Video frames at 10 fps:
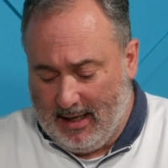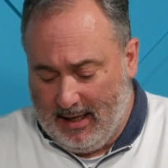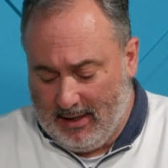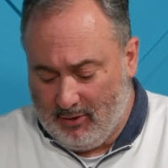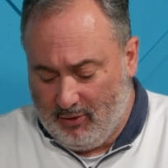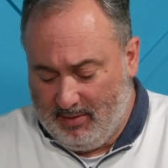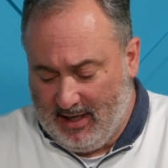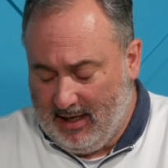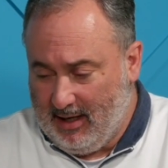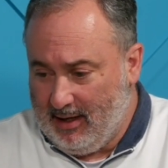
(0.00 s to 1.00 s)
It'll
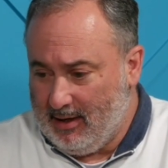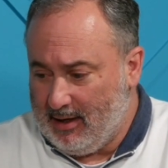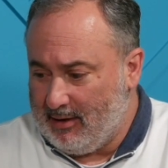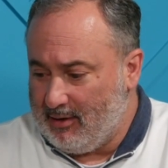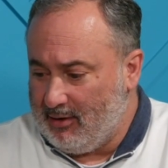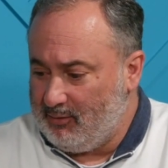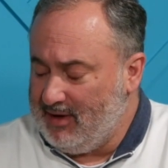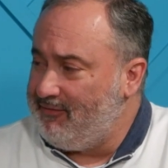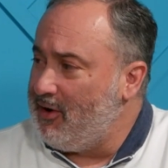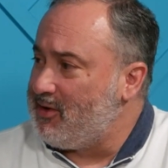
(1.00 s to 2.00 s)
be
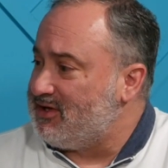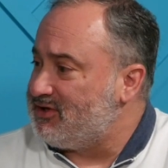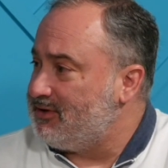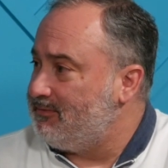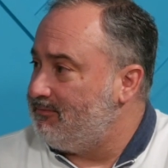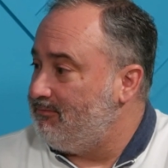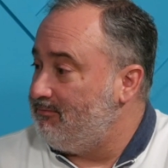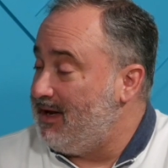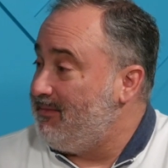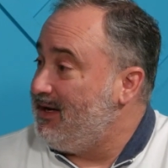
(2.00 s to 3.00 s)
refocused,
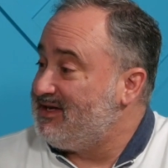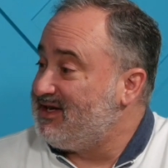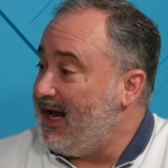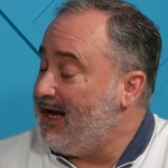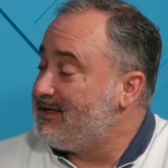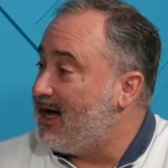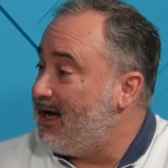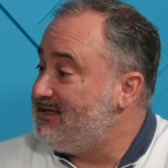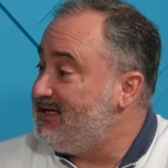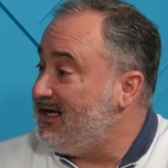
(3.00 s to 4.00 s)
maybe as an
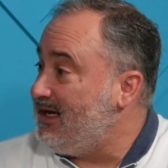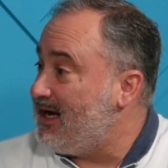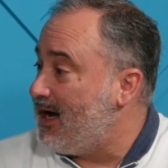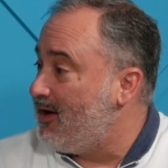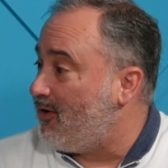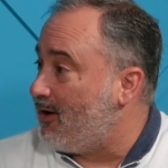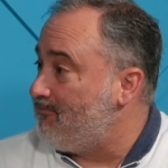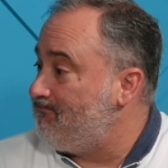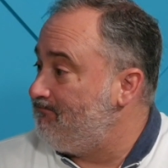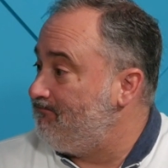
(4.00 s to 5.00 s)
anti-DEI
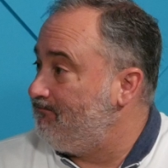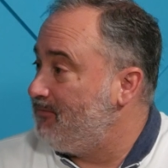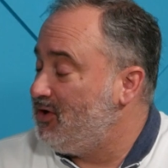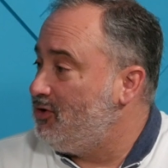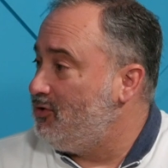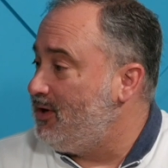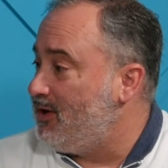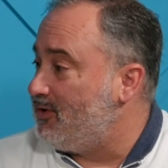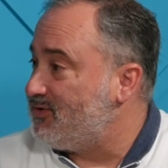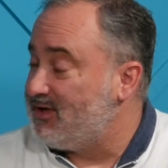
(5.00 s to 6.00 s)
arm. Who
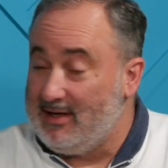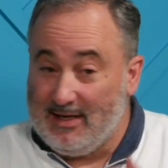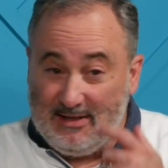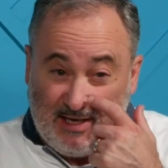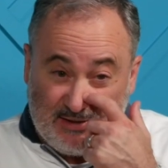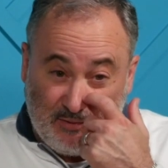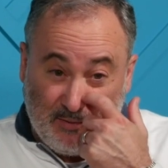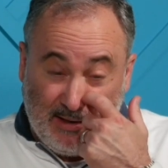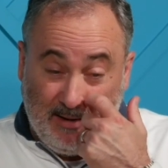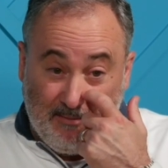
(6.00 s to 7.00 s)
knows? Doesn't
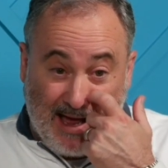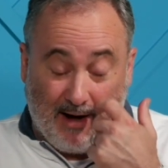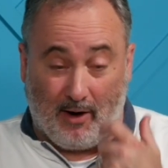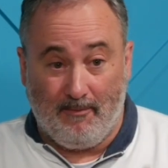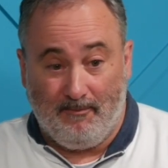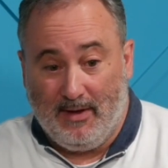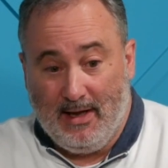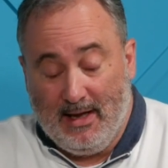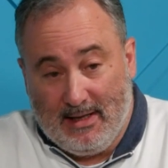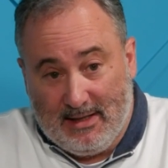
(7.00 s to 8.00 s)
really matter.
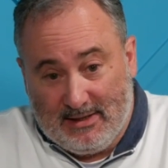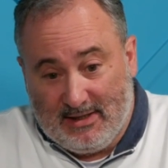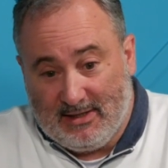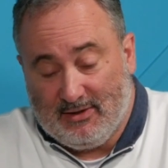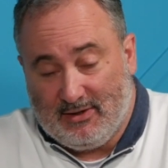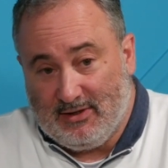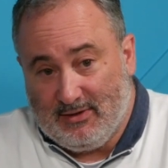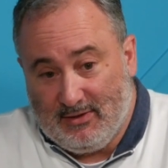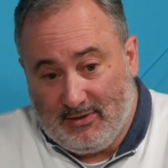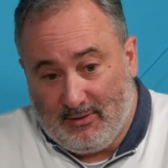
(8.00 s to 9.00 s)

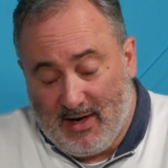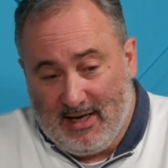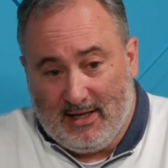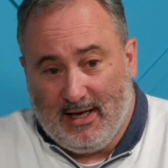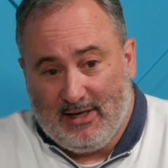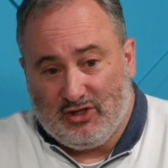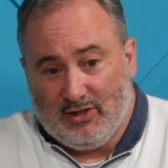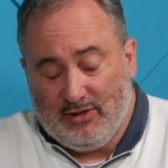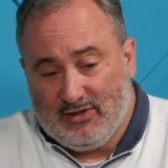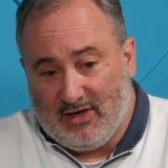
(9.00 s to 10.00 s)
The
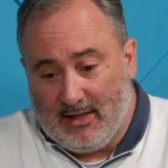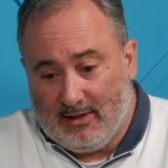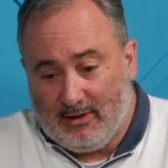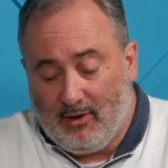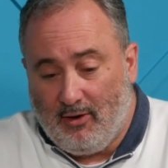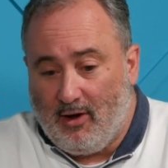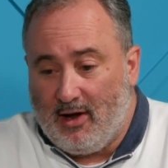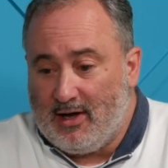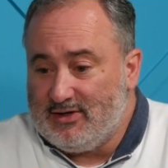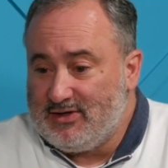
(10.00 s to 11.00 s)
regulations and the
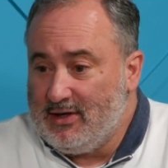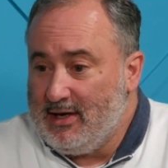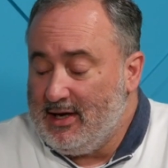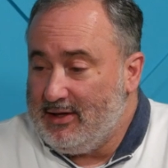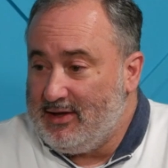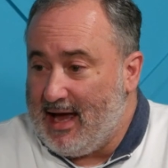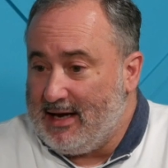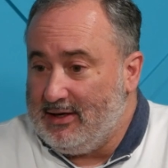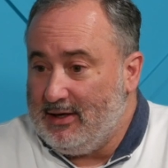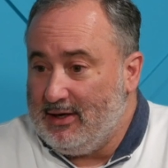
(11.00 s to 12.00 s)
laws
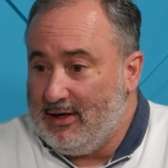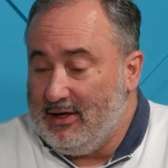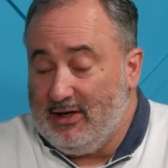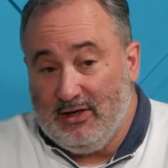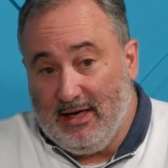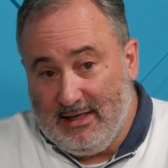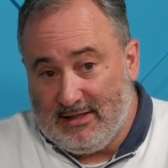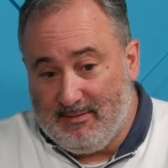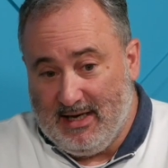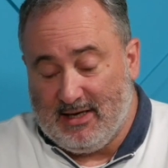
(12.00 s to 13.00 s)
that you
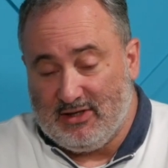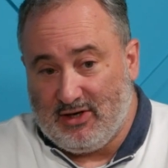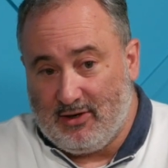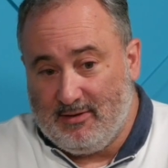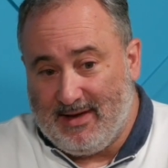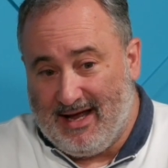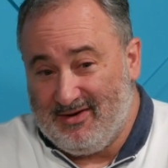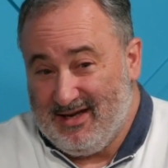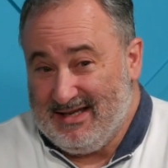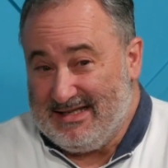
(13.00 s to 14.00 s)
need to be concerned
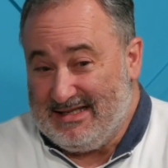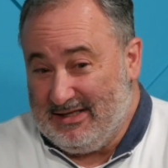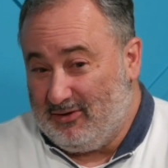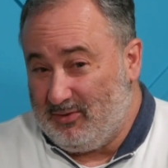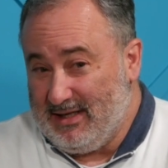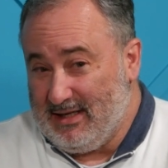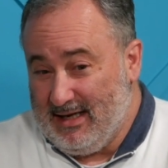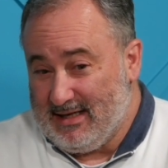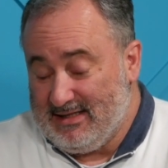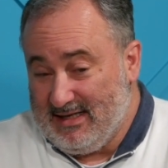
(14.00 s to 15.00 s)
about still
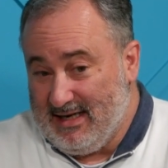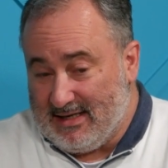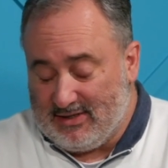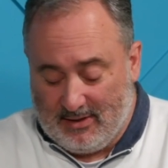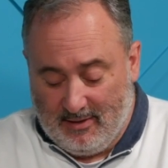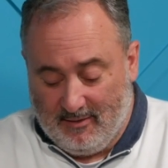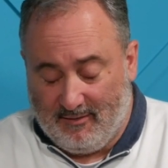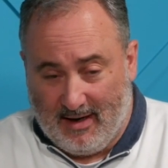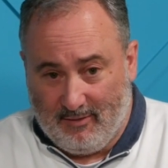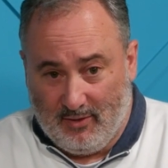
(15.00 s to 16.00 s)
really exist.
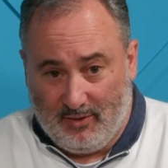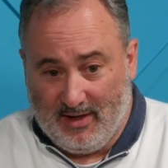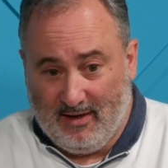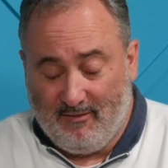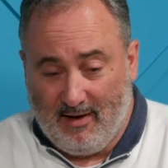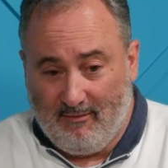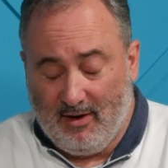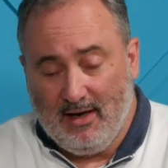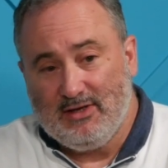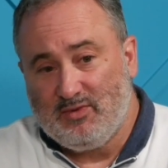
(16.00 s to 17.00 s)
503 and
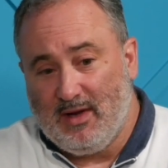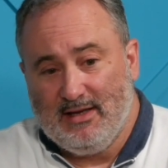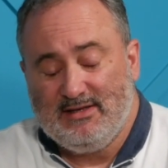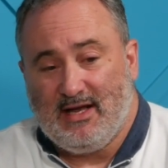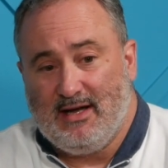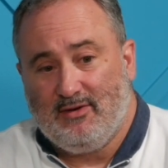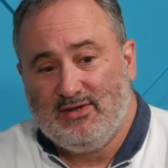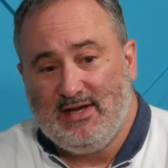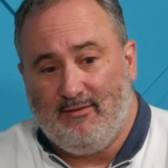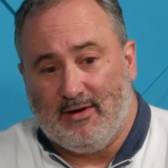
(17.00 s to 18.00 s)
VEVRAA, as well as Title
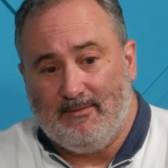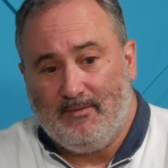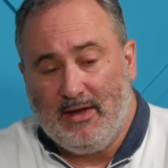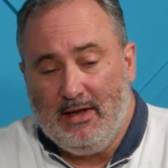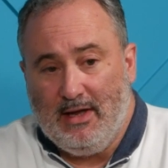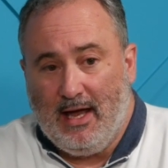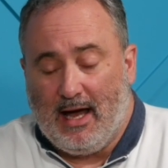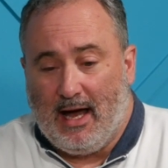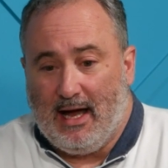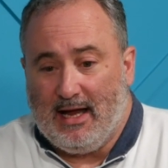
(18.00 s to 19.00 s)
VII.
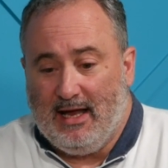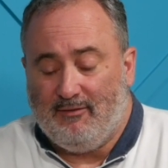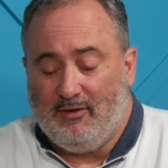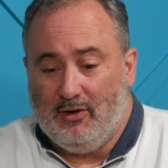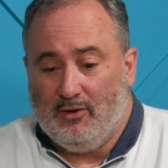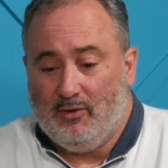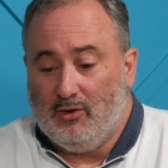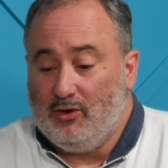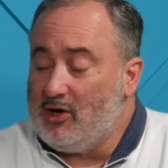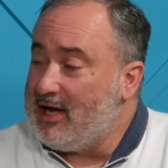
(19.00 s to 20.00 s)
If you
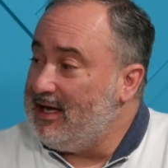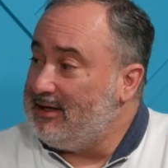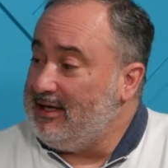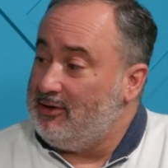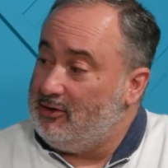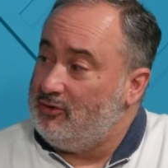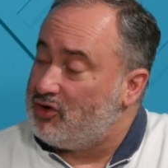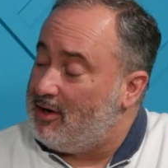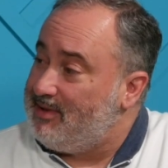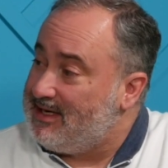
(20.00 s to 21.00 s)
look at the new
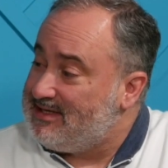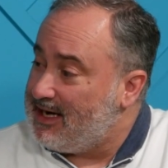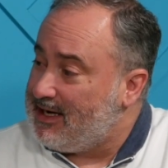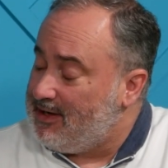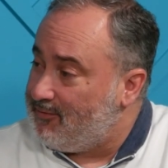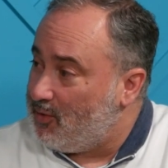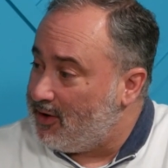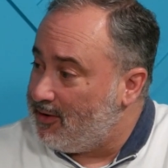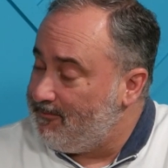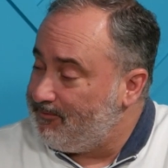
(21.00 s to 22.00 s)
Trump executive
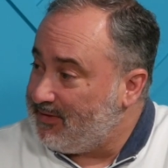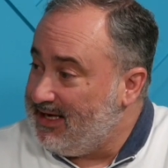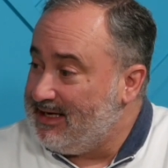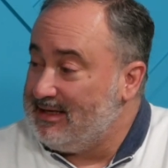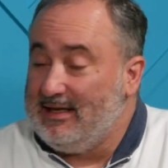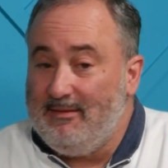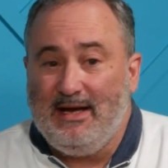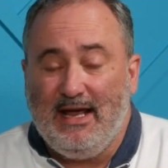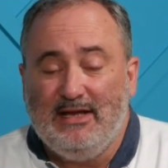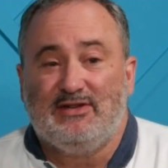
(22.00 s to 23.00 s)
order, it
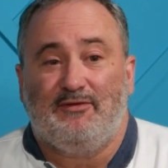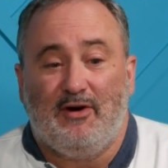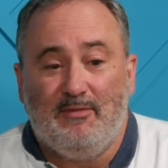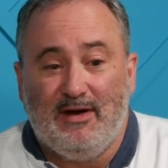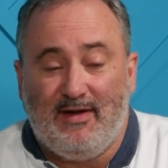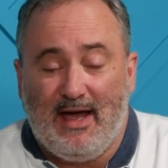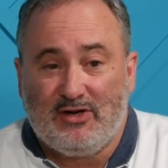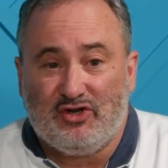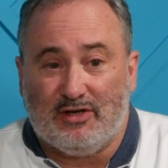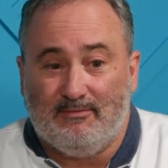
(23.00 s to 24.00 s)
eliminates affirmative
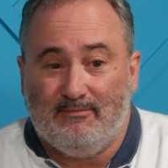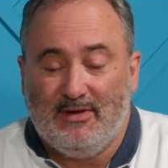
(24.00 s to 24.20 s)
action.